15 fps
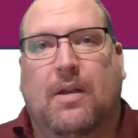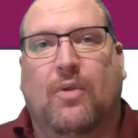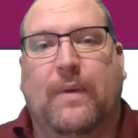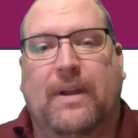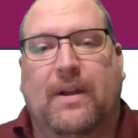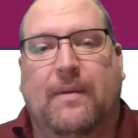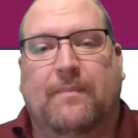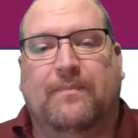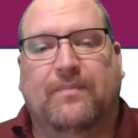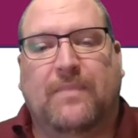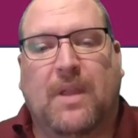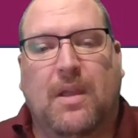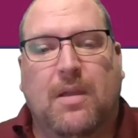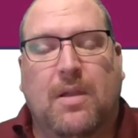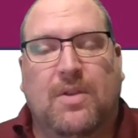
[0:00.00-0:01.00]
arena.
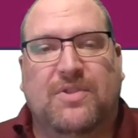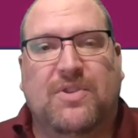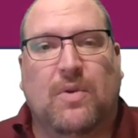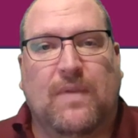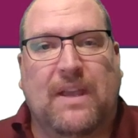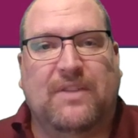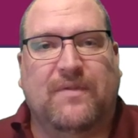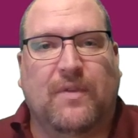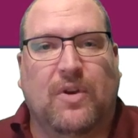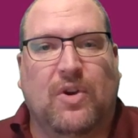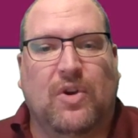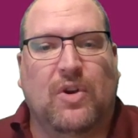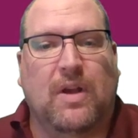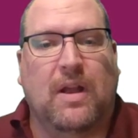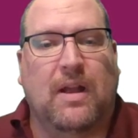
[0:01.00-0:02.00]
So thanks
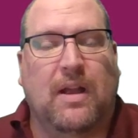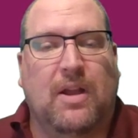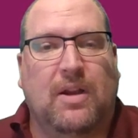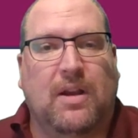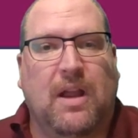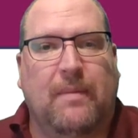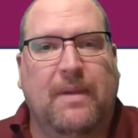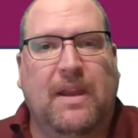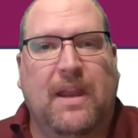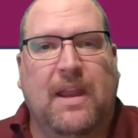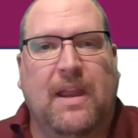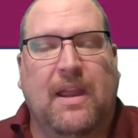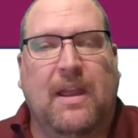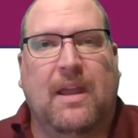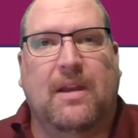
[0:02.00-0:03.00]
for coming
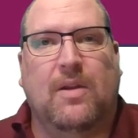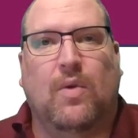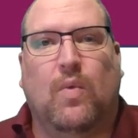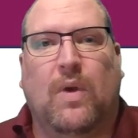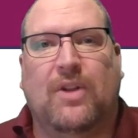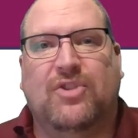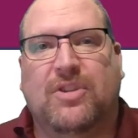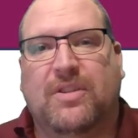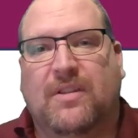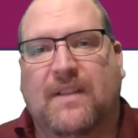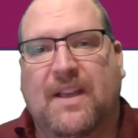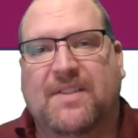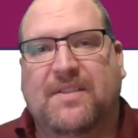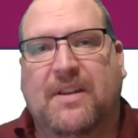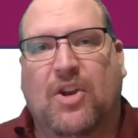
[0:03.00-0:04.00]
and watching the
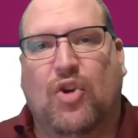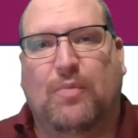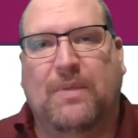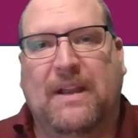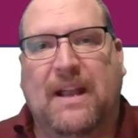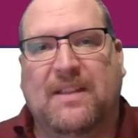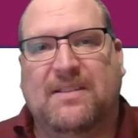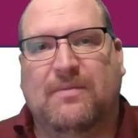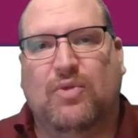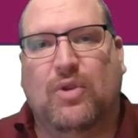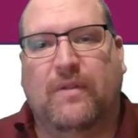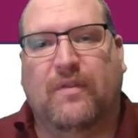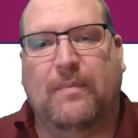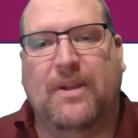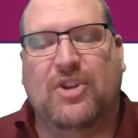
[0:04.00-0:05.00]
lesson. I hope you got some
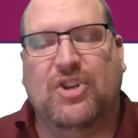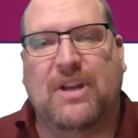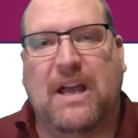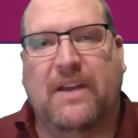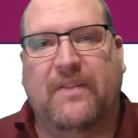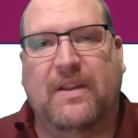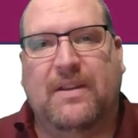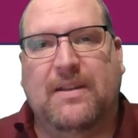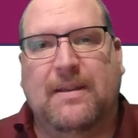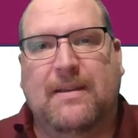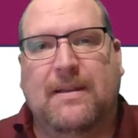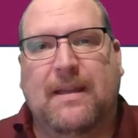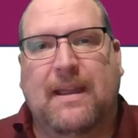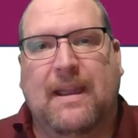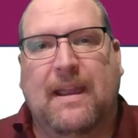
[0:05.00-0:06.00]
new information out of it,
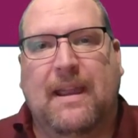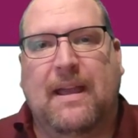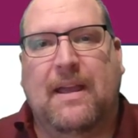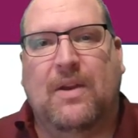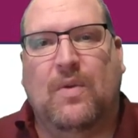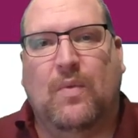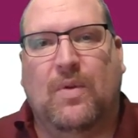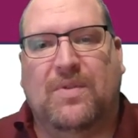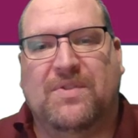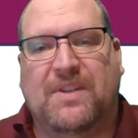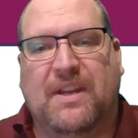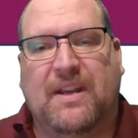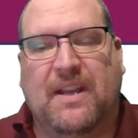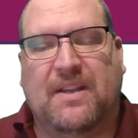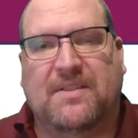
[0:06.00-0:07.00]
and we'll
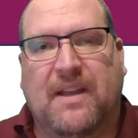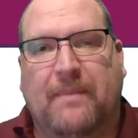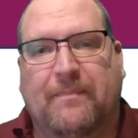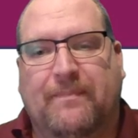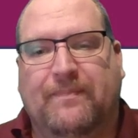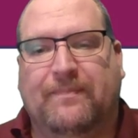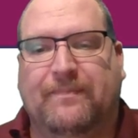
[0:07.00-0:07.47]
see you next time.